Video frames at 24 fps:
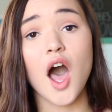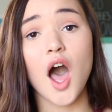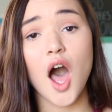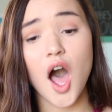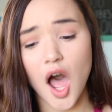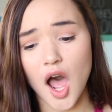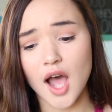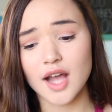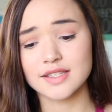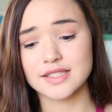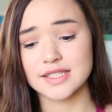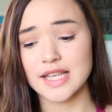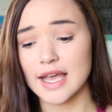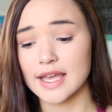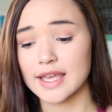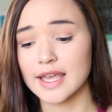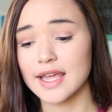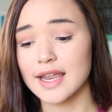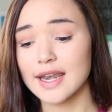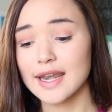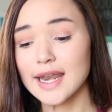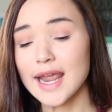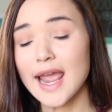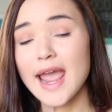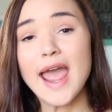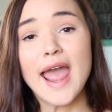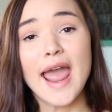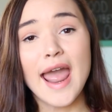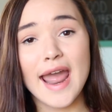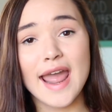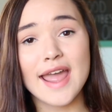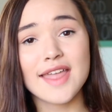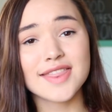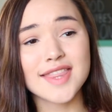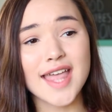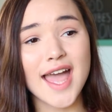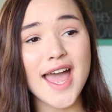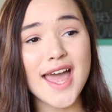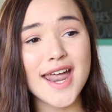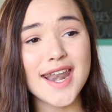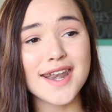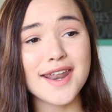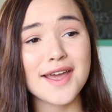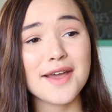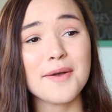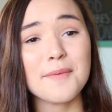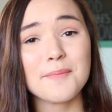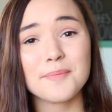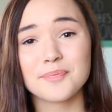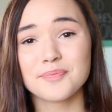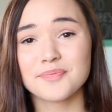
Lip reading: a hot second, and then